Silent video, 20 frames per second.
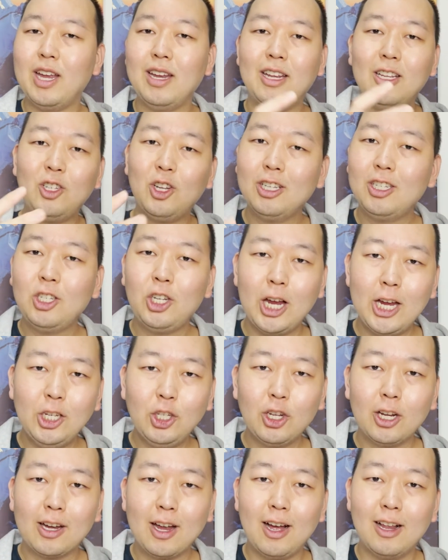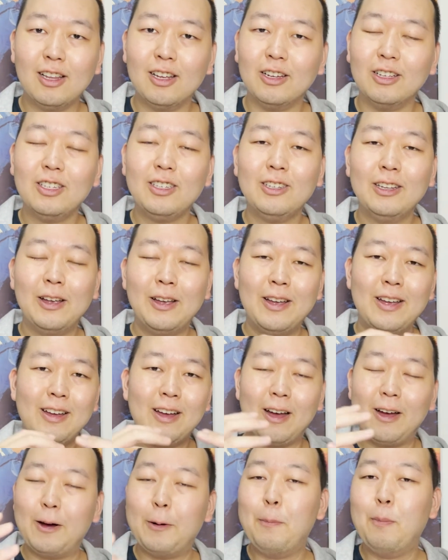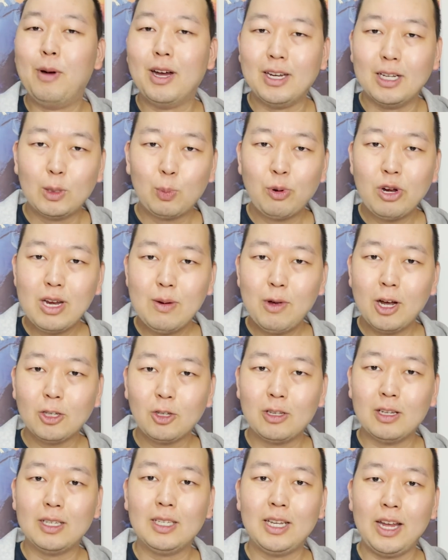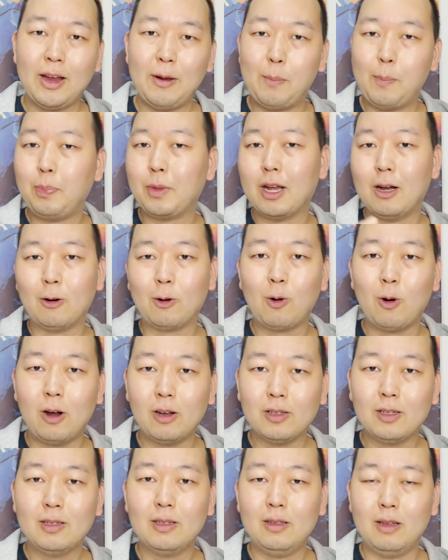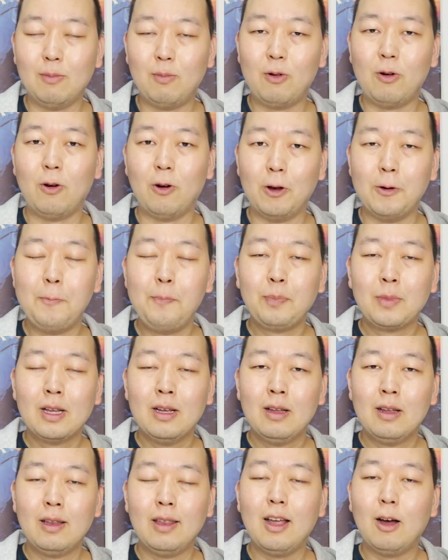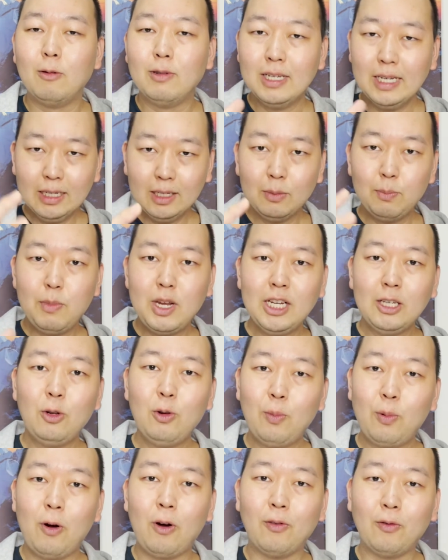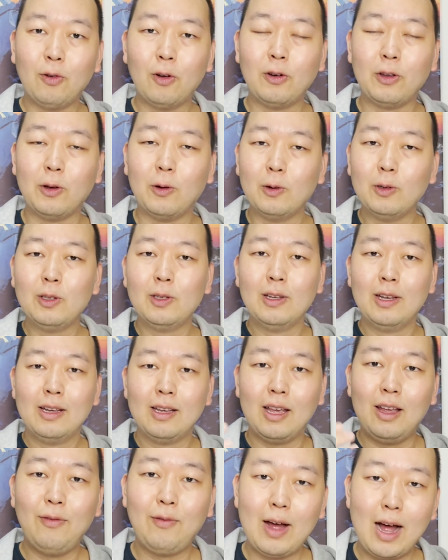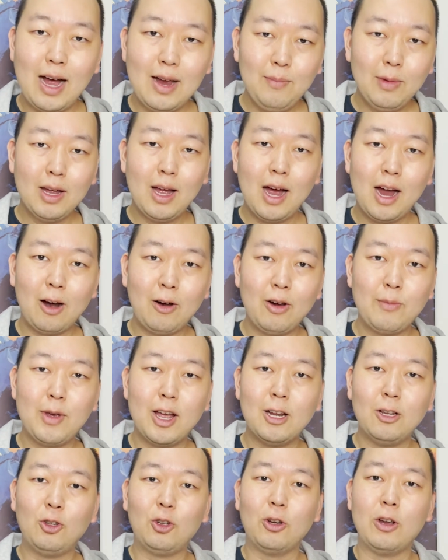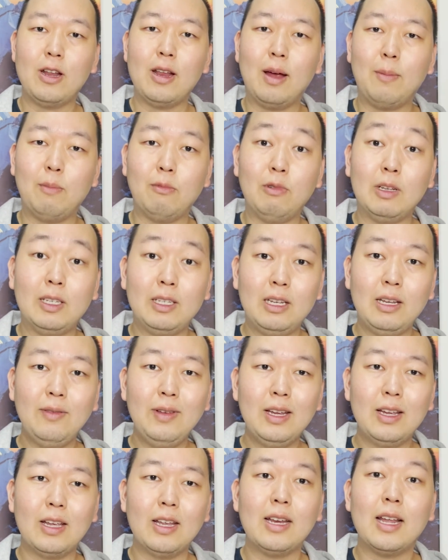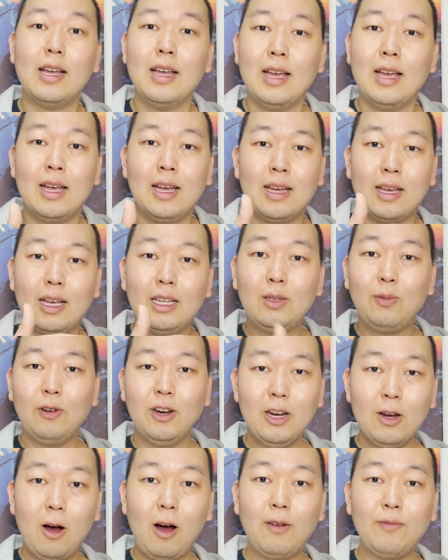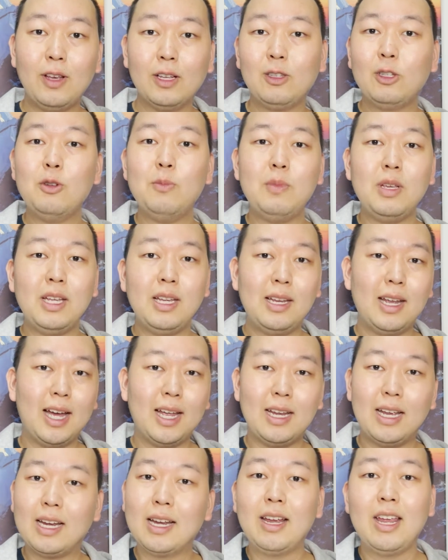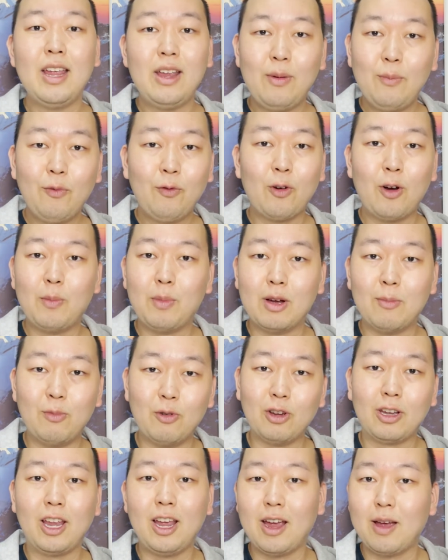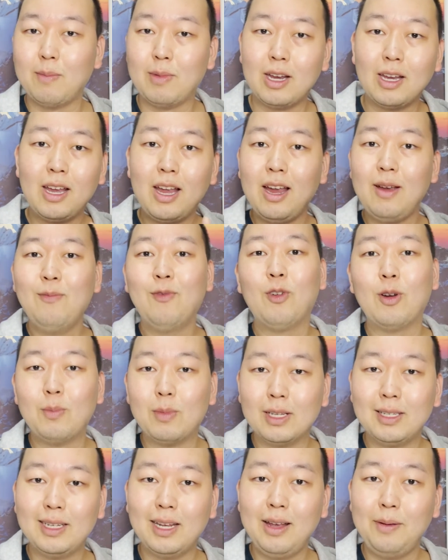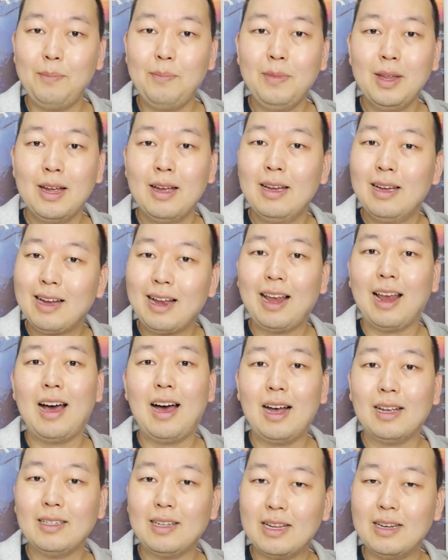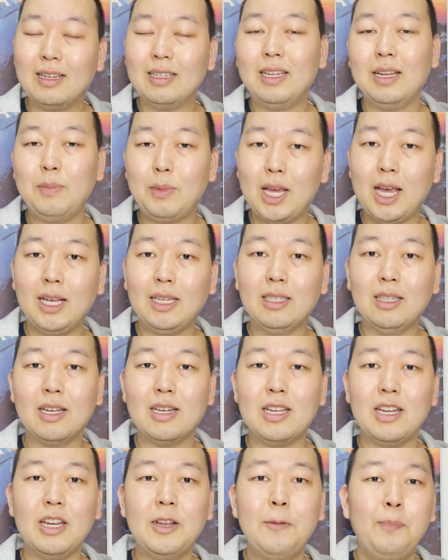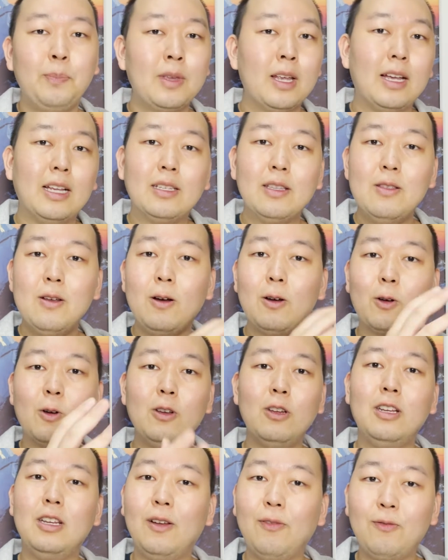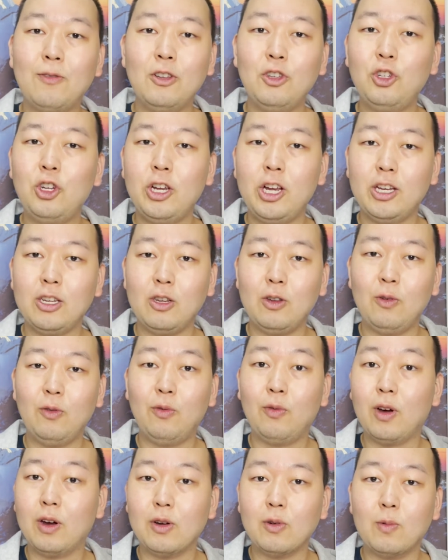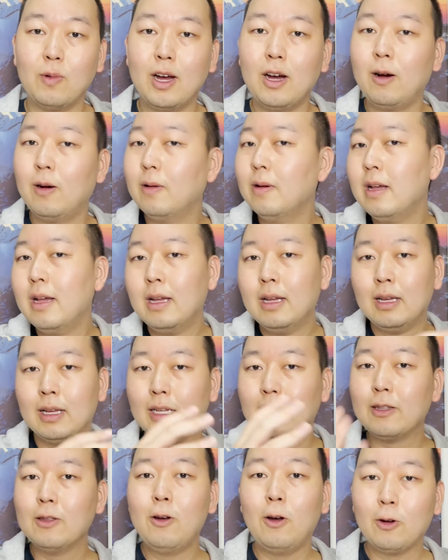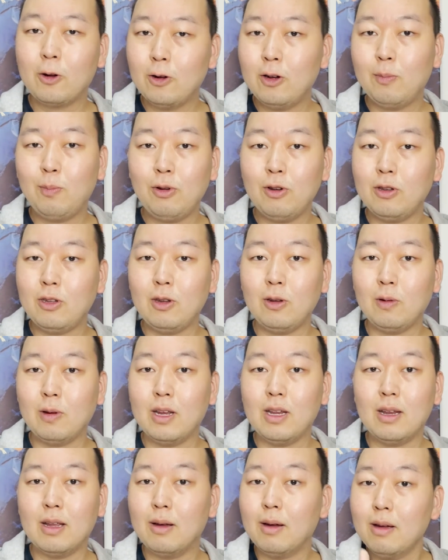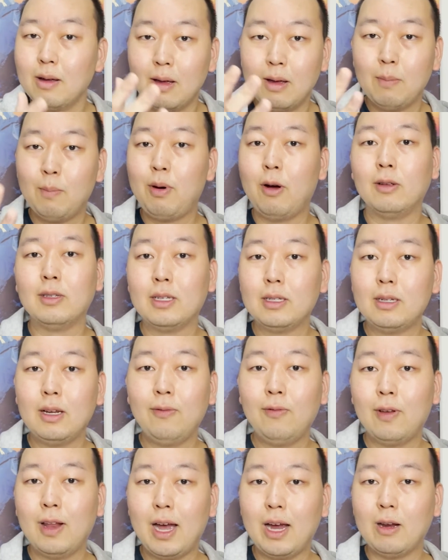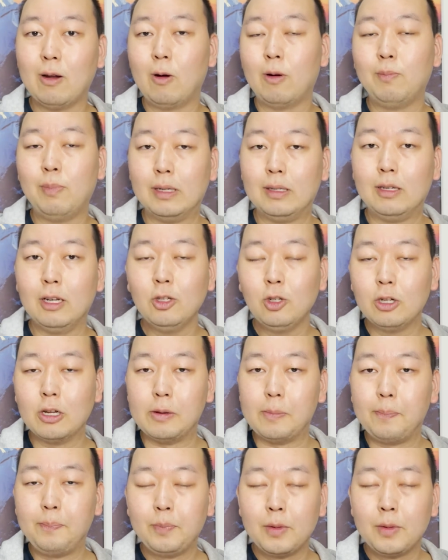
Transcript: They just change the colors, but it's pretty much the same across the board. Now these Me Too portfolios, if I'm the hiring manager and I'm receiving it, it's very obvious to me that it came from a bootcamp, it came from the same class and the same case study. It's not going to differentiate you very well. It's not going to put you in a positive light or position.